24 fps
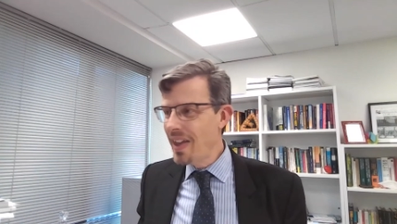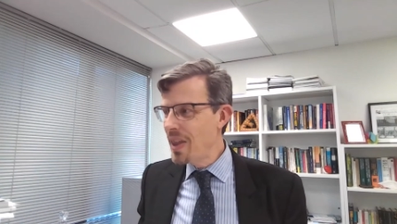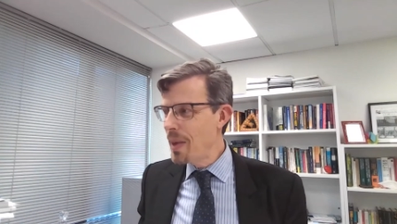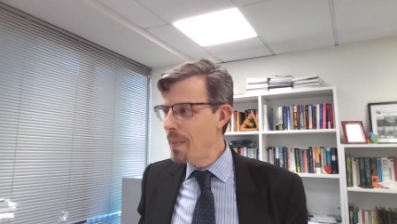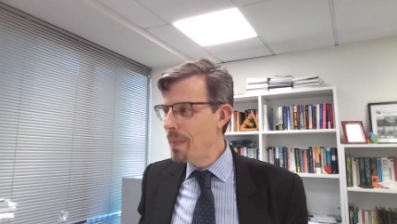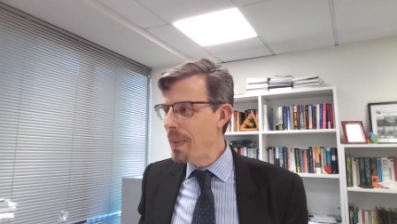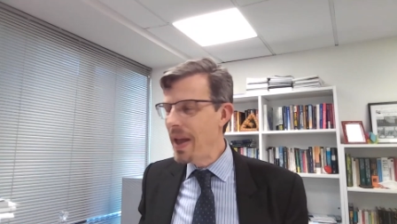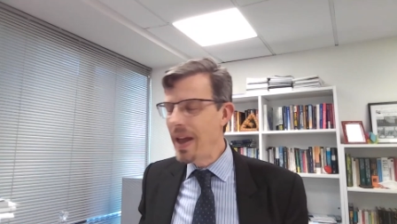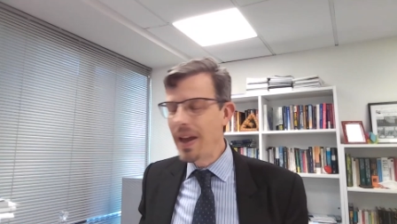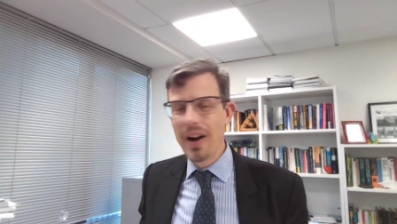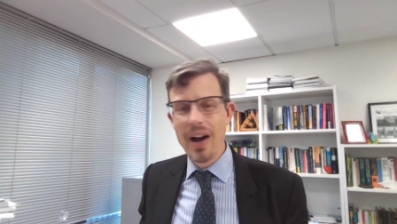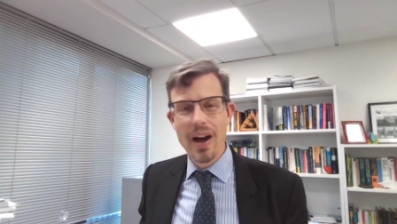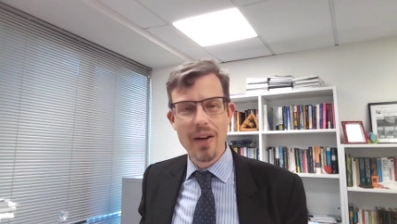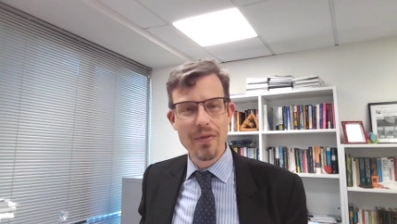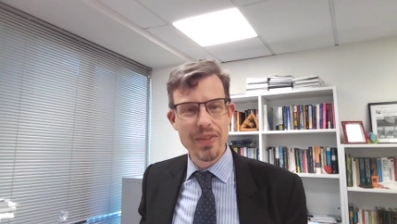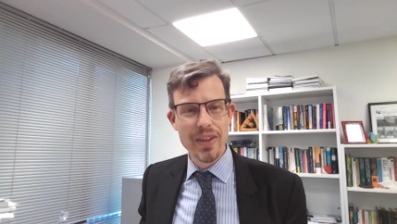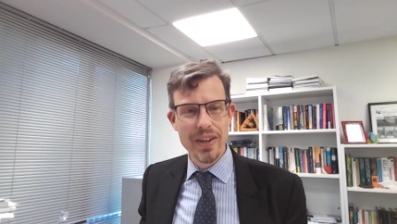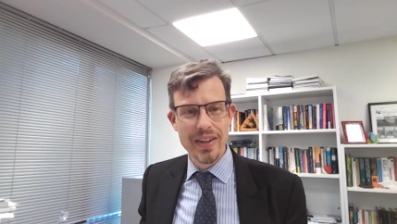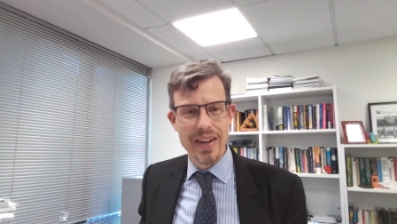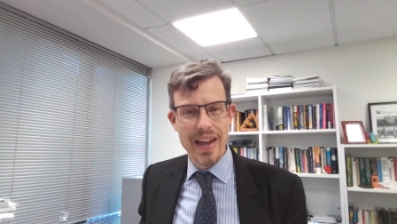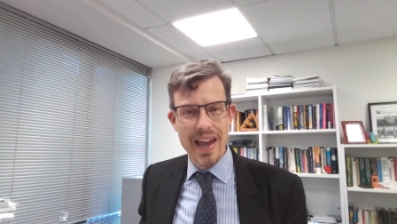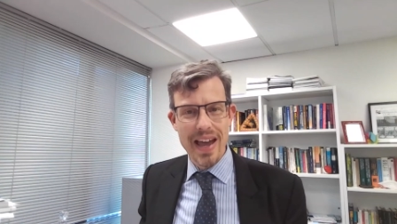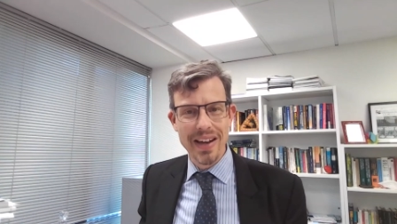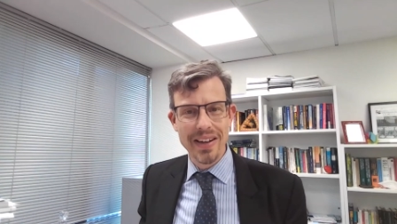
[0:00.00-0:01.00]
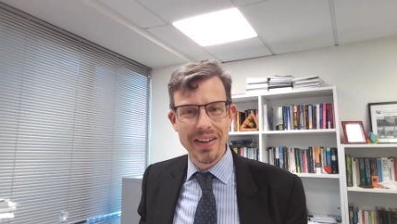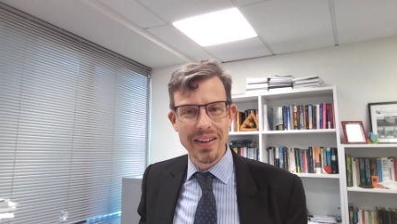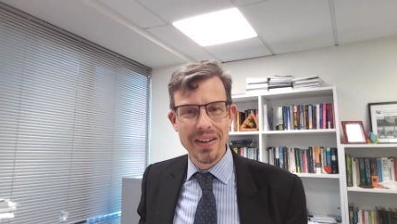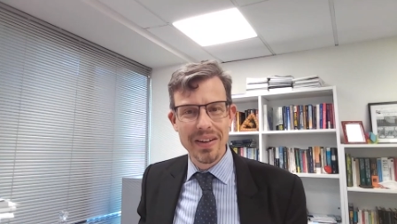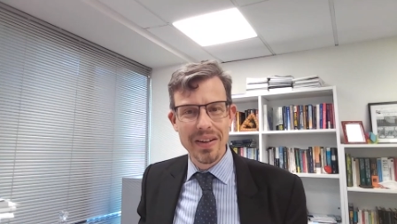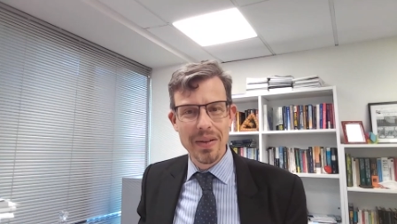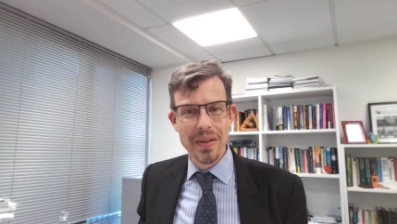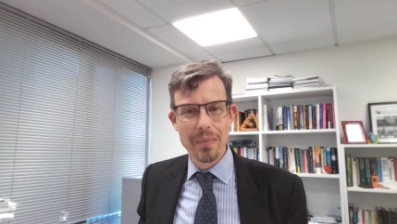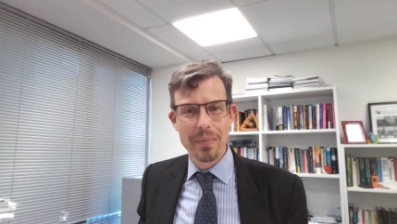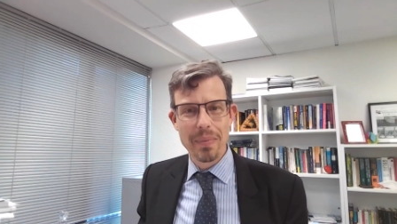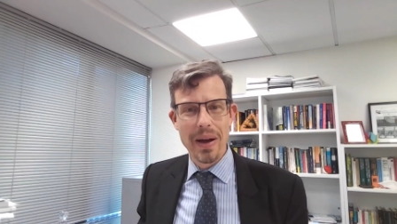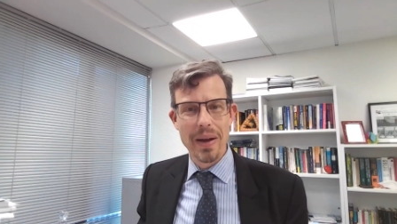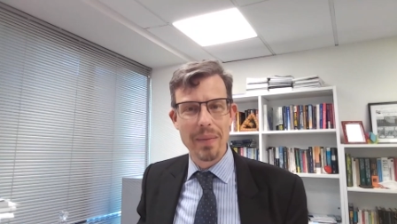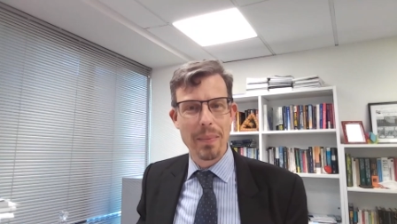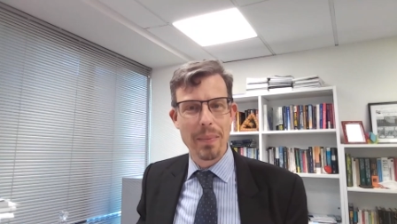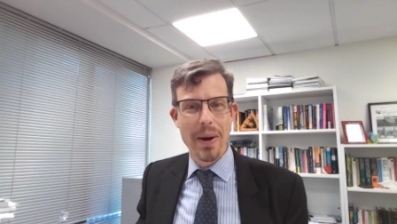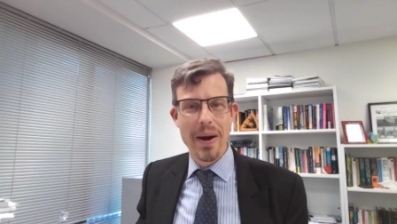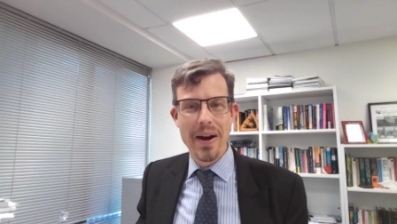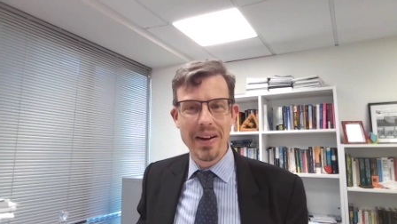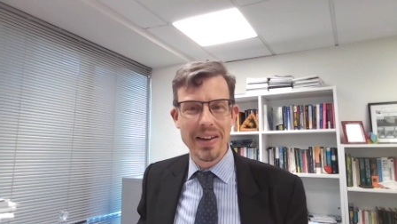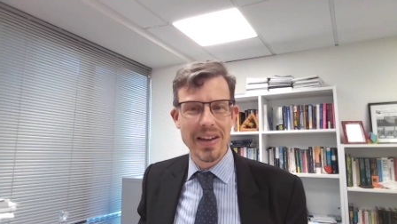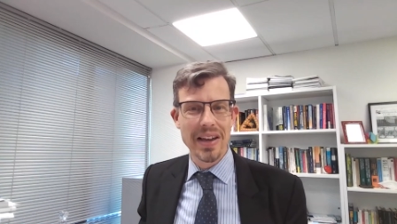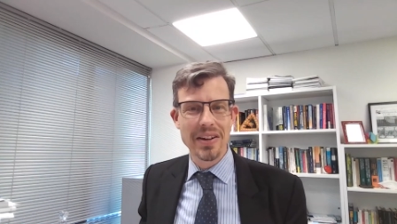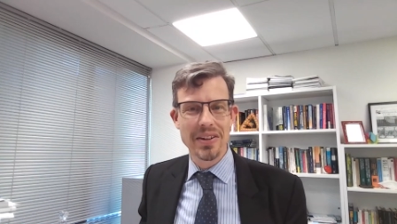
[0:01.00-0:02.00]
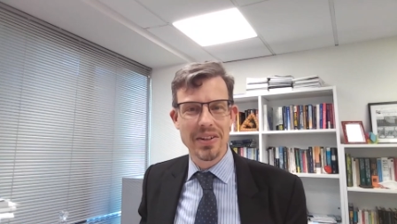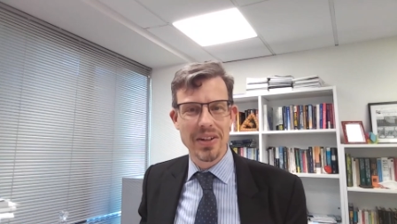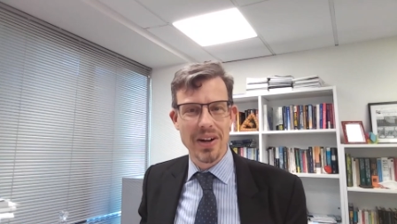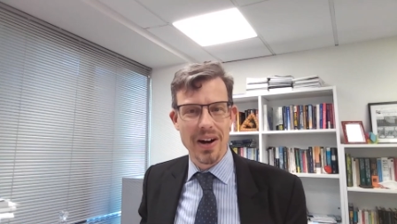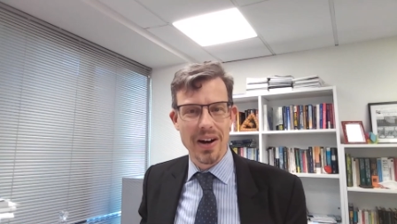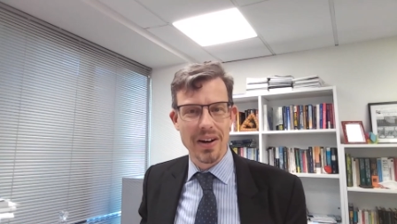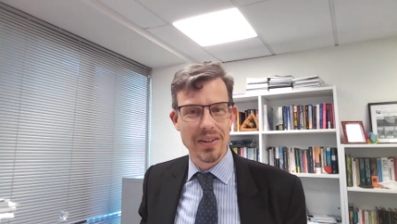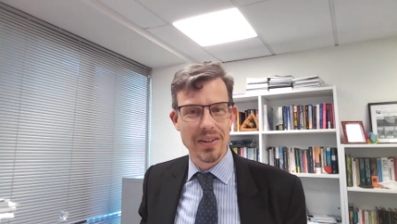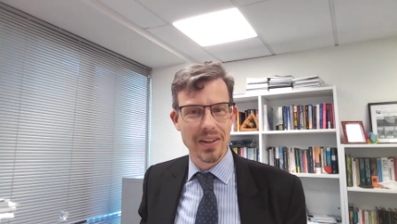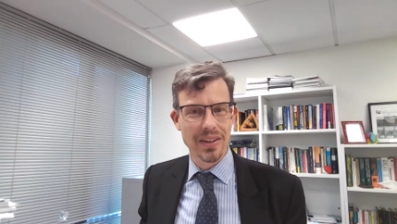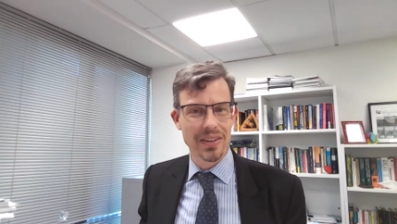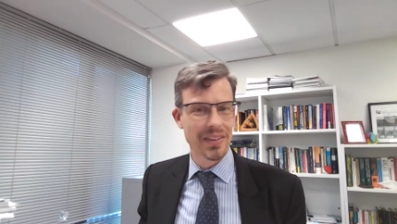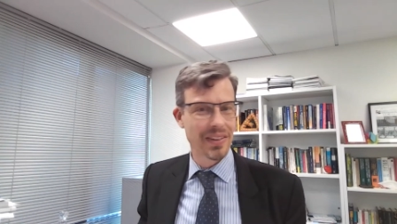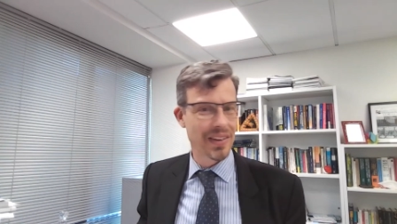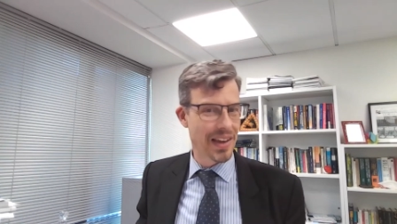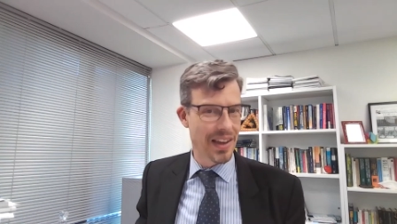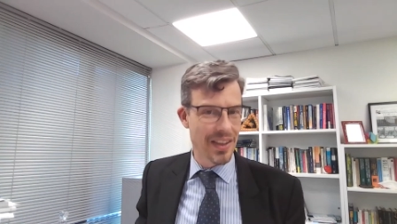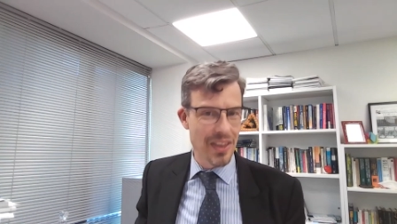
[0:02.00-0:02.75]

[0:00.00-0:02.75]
and they paid off the debt by parking charges